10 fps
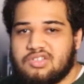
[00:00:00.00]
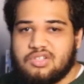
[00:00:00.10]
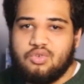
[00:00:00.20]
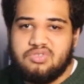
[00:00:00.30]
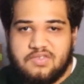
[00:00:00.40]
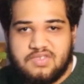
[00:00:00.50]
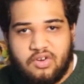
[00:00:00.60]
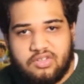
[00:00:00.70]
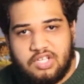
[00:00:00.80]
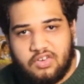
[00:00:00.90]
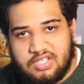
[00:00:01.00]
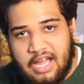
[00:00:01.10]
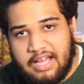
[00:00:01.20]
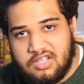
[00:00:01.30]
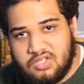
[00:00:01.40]
exclusives are to your
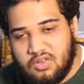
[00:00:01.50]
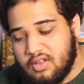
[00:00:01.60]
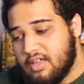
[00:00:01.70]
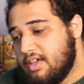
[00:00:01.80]
console.